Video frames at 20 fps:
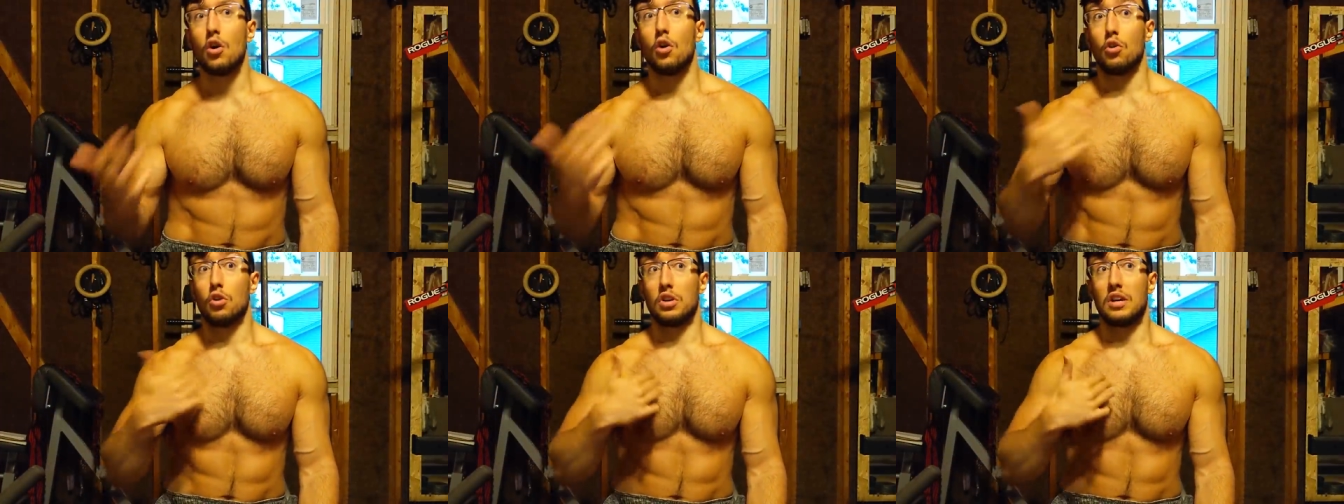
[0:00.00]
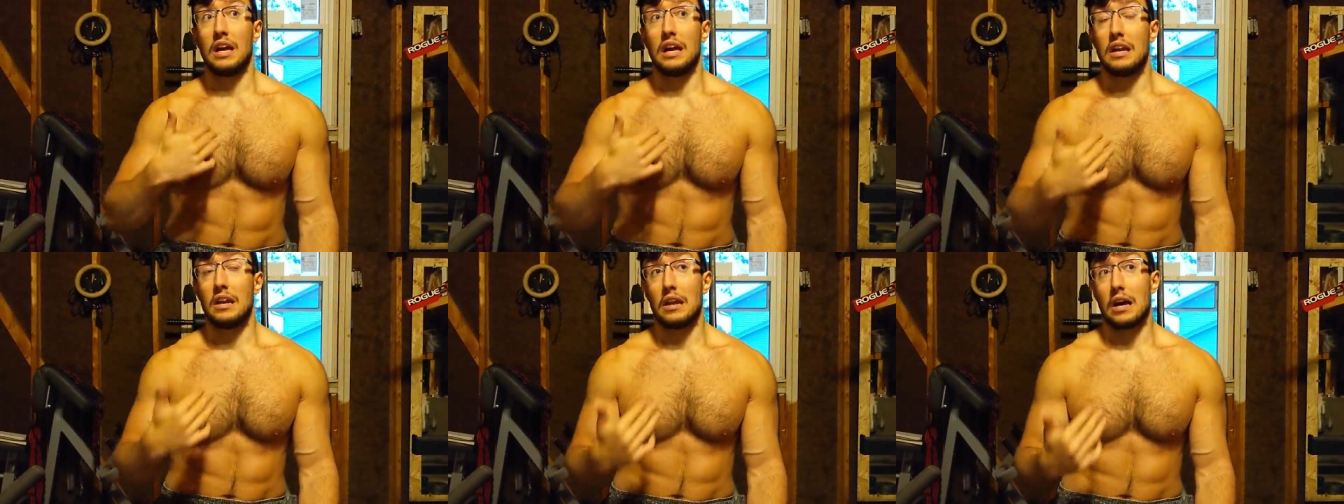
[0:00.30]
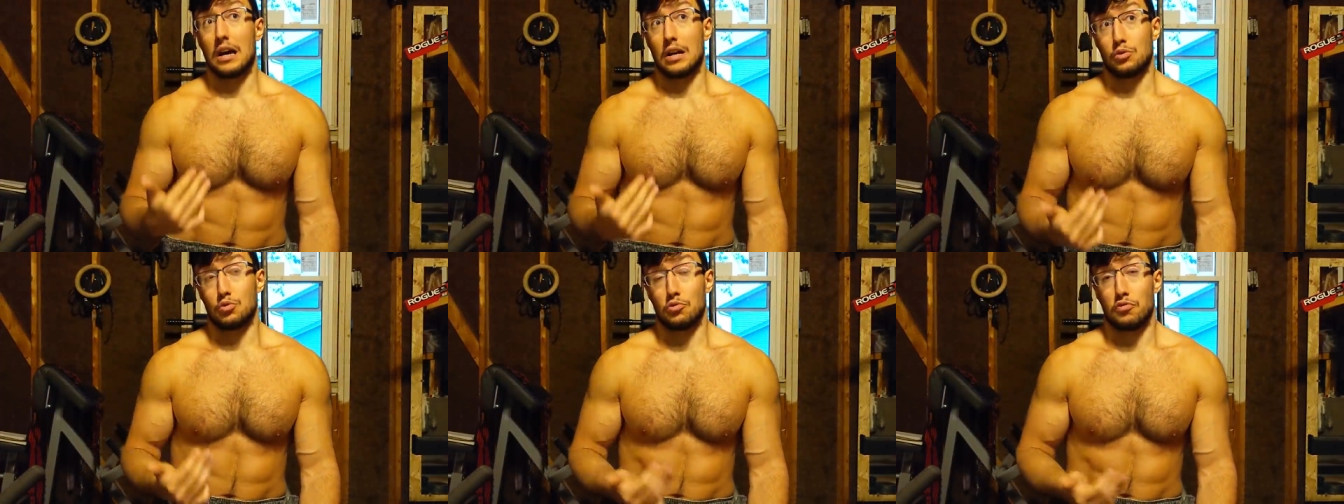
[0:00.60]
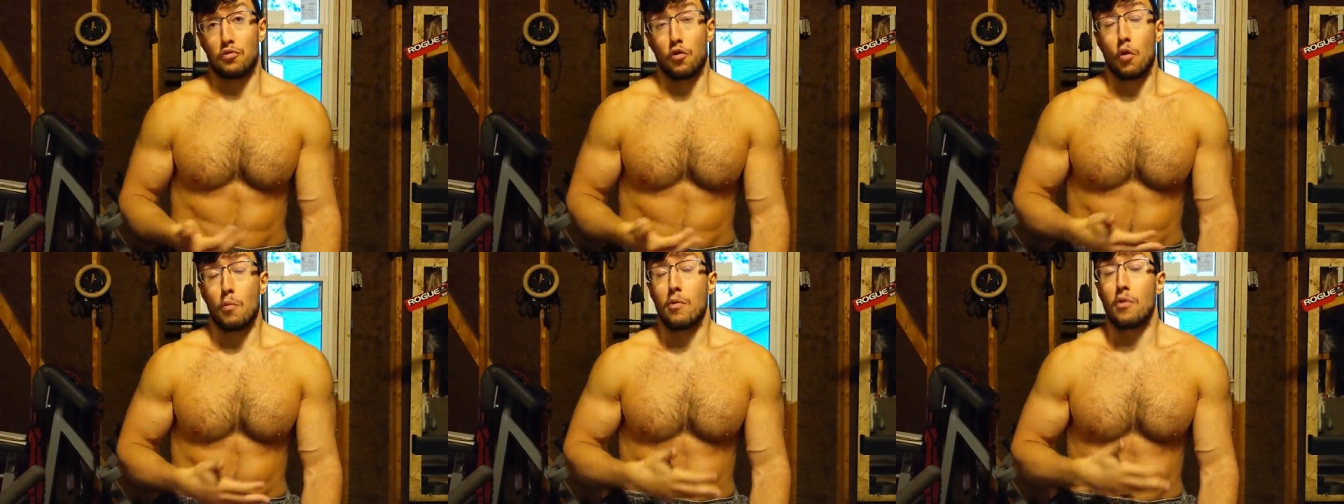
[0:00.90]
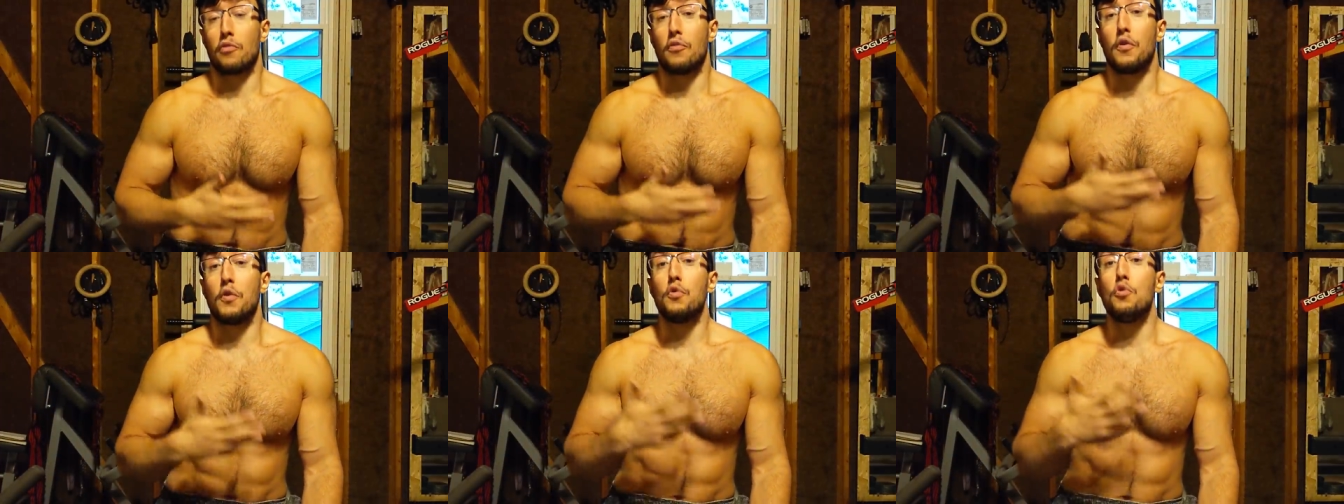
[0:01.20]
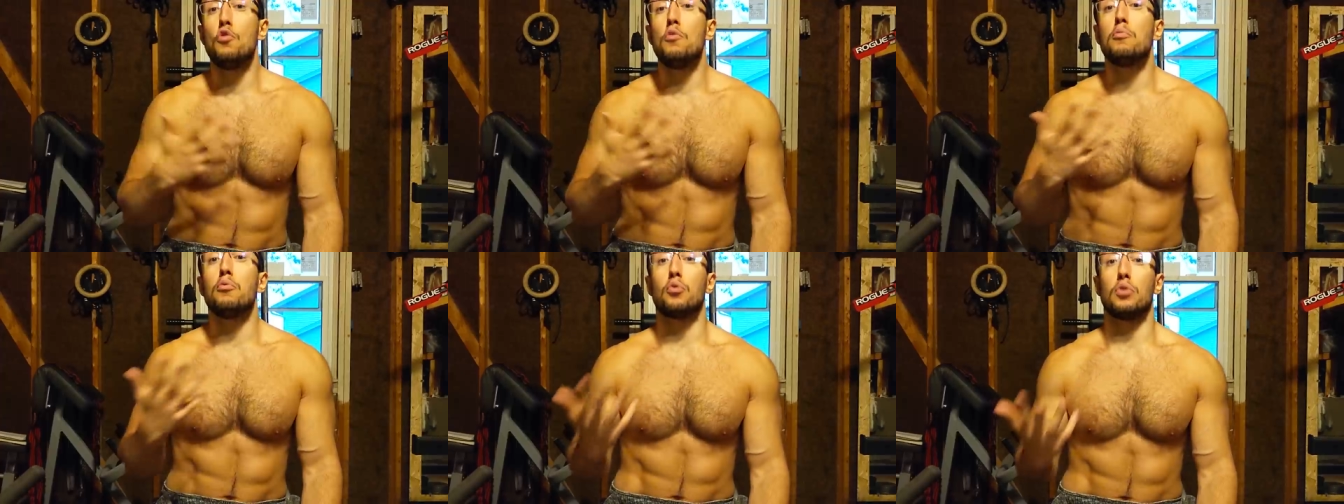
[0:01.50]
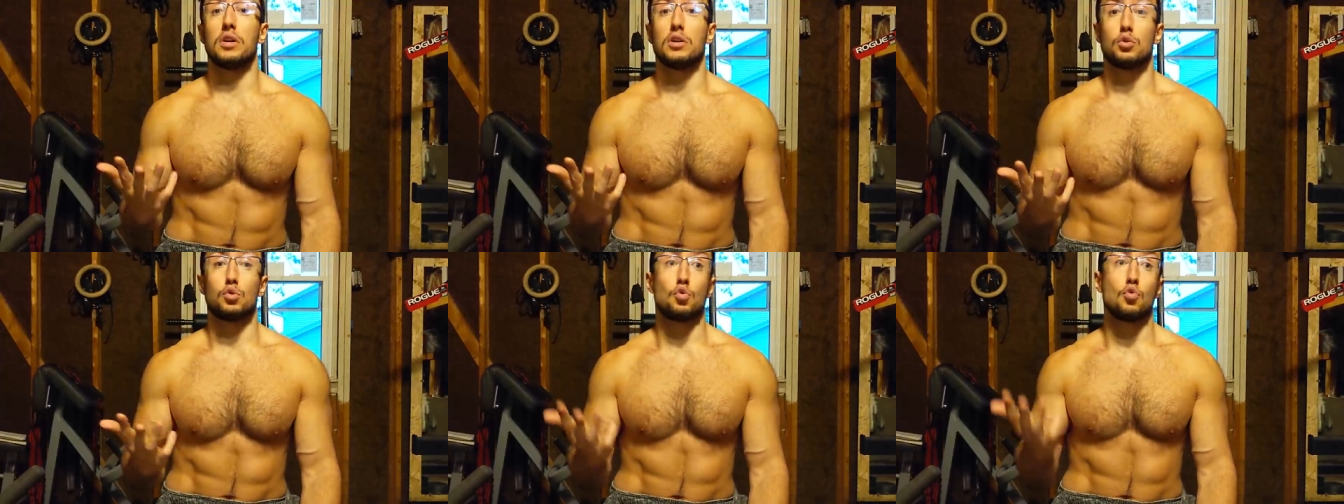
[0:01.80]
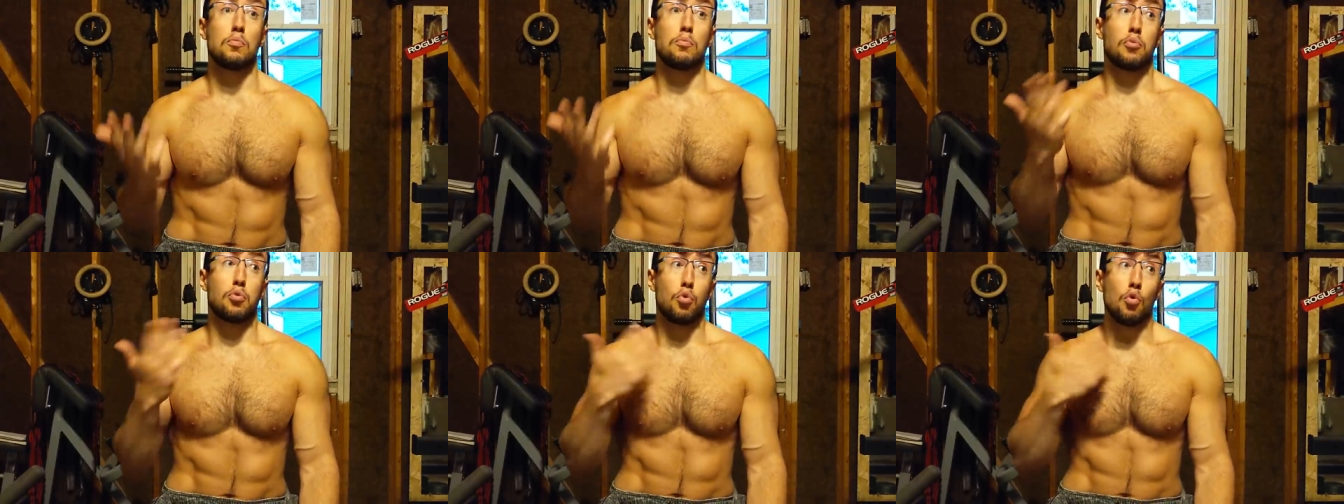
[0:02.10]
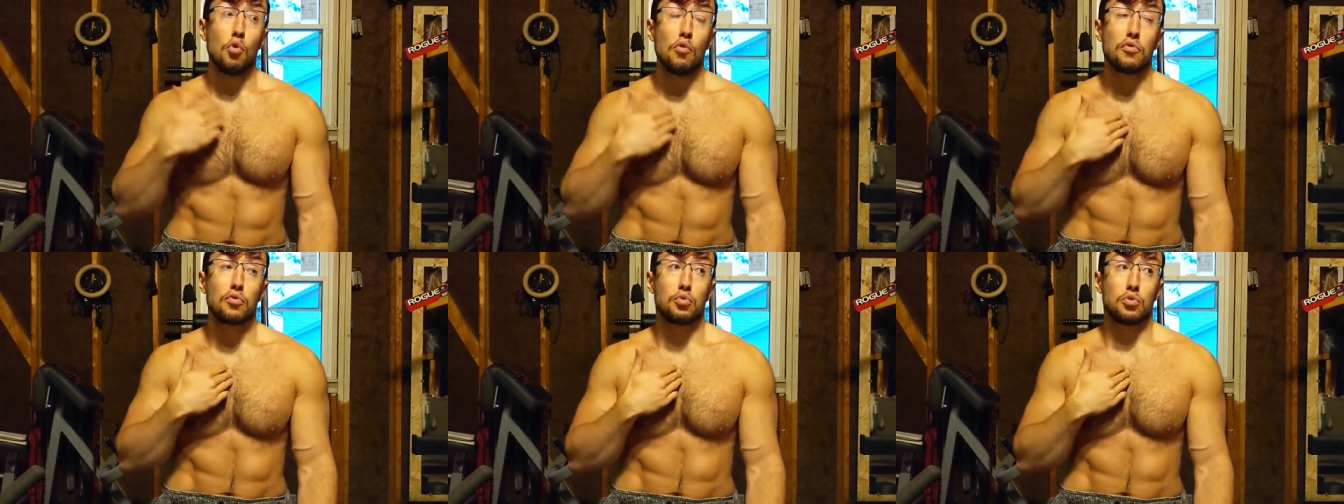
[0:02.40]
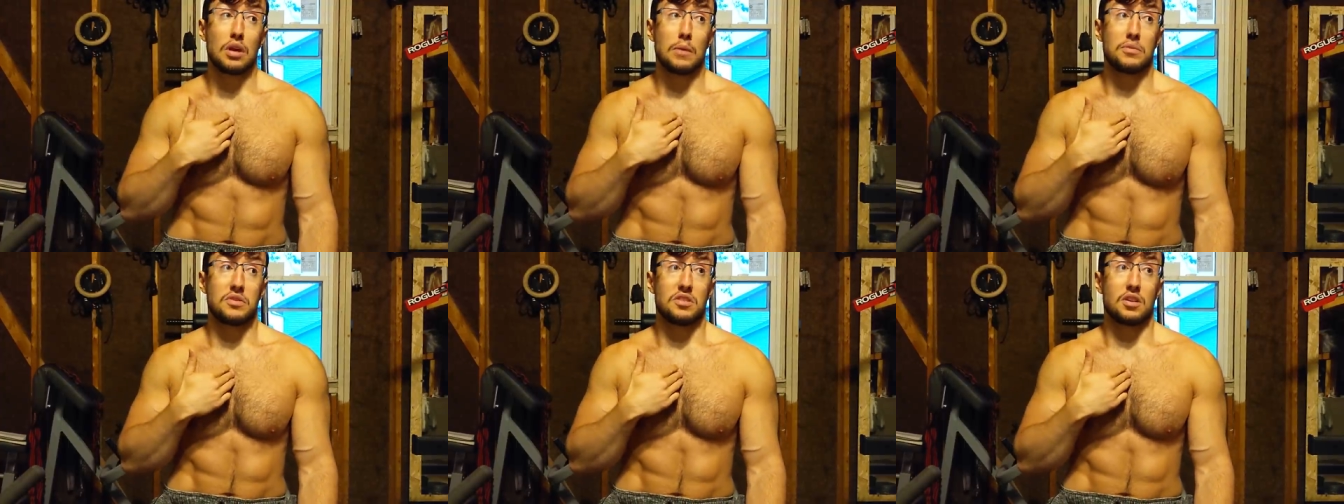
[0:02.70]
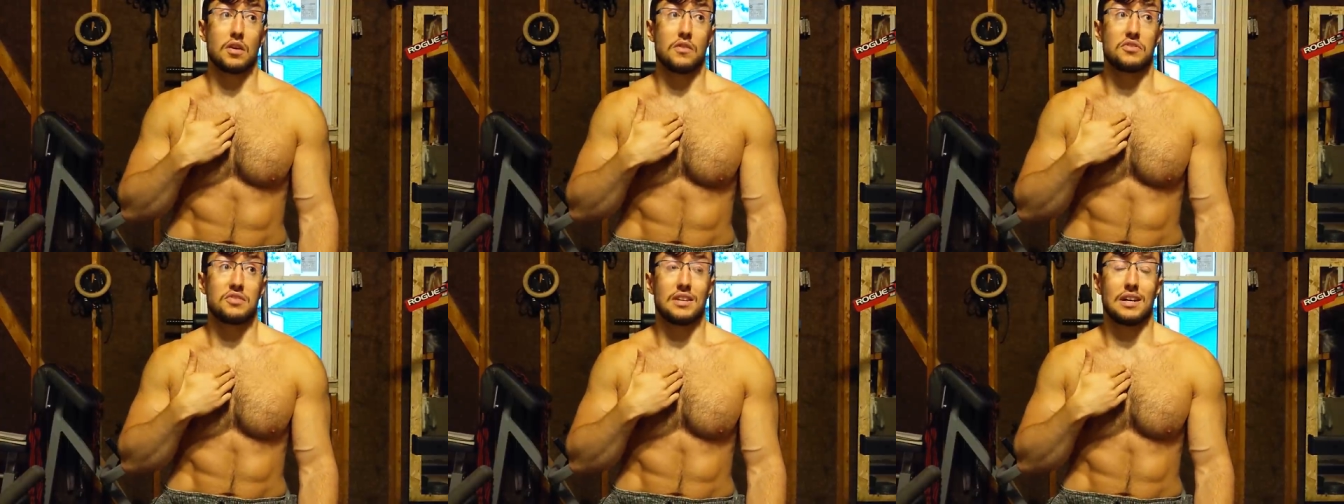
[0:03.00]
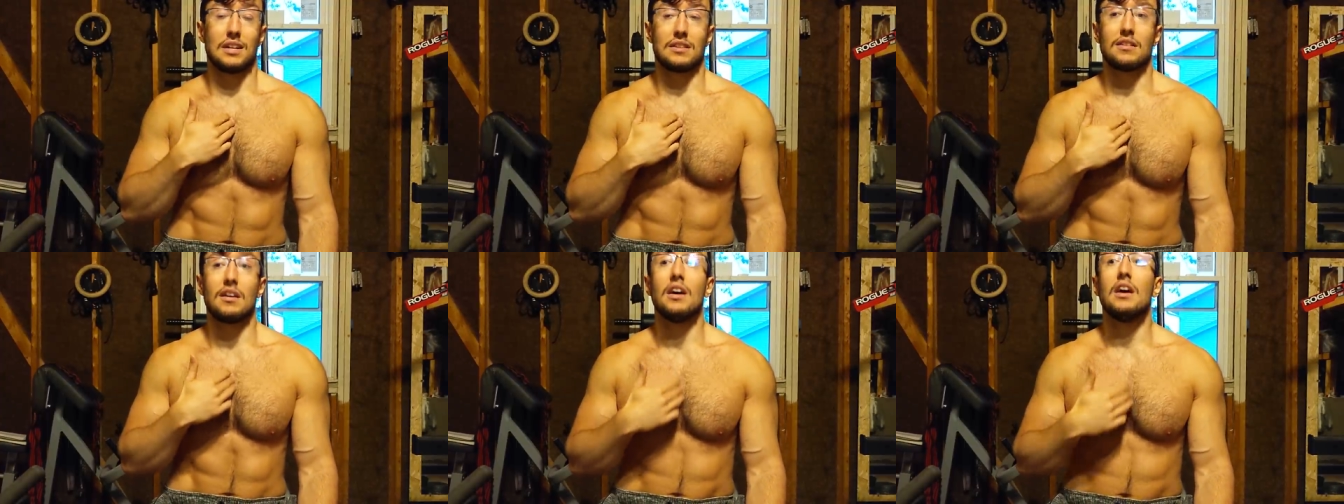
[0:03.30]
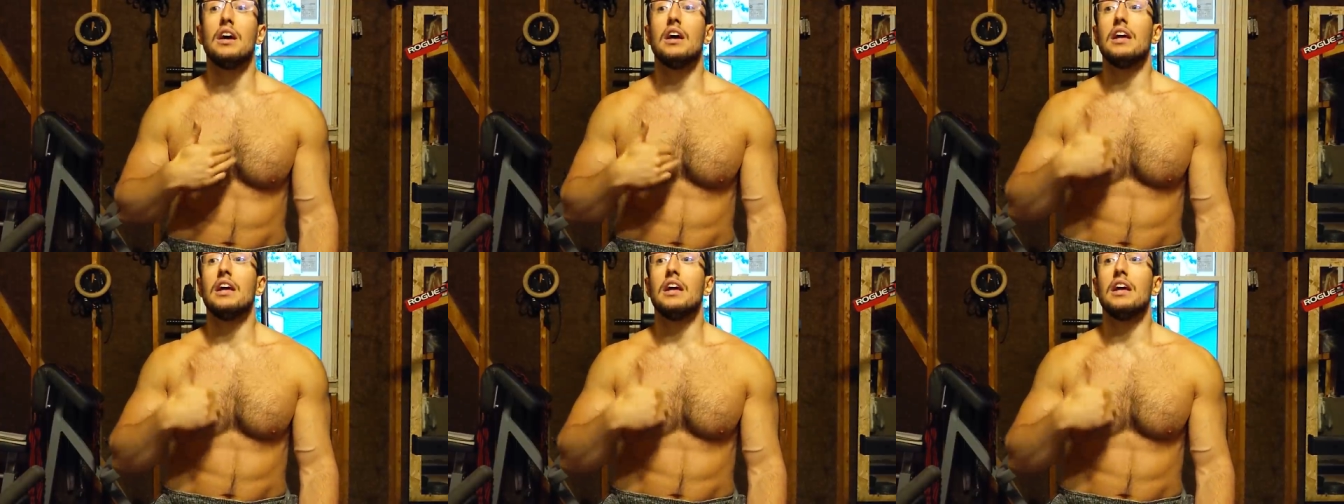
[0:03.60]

again, as a form of hubris, to prove to themselves that